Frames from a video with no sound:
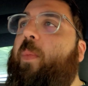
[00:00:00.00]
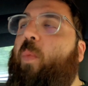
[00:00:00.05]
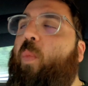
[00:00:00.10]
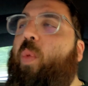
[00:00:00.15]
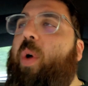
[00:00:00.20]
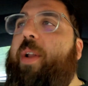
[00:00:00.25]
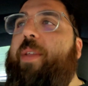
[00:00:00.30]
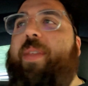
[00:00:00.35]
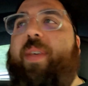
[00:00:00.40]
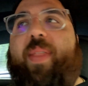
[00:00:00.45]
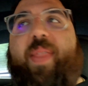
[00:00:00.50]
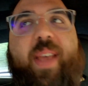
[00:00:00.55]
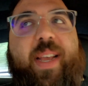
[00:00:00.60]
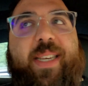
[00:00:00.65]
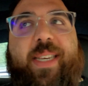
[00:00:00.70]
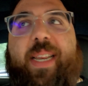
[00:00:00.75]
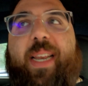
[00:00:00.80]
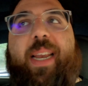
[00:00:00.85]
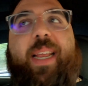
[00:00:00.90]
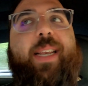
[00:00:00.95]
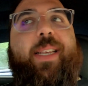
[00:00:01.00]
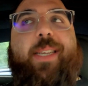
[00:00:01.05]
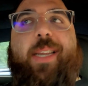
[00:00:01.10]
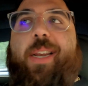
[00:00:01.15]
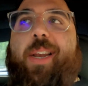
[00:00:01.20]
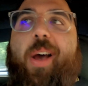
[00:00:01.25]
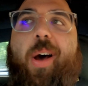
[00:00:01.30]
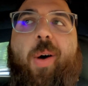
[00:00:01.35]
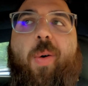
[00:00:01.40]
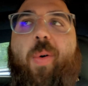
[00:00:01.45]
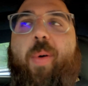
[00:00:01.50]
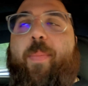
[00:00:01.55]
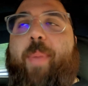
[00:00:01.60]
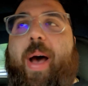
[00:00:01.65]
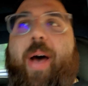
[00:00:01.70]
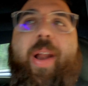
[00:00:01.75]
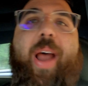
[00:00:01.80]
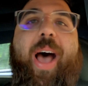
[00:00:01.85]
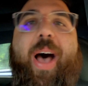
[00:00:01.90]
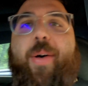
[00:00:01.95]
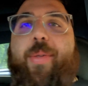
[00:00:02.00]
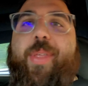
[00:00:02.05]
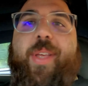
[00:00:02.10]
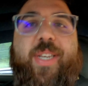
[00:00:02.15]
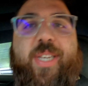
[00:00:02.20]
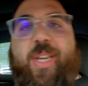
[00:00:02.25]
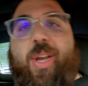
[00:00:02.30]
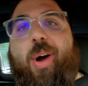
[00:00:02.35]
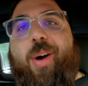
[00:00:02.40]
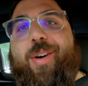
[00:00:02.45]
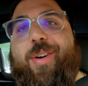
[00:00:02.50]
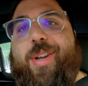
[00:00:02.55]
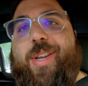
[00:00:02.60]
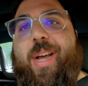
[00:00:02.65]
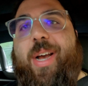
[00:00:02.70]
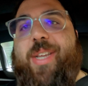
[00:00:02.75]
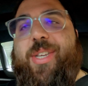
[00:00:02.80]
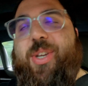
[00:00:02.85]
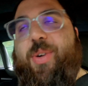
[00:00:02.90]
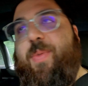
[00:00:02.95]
what are the things you need to know about how this car does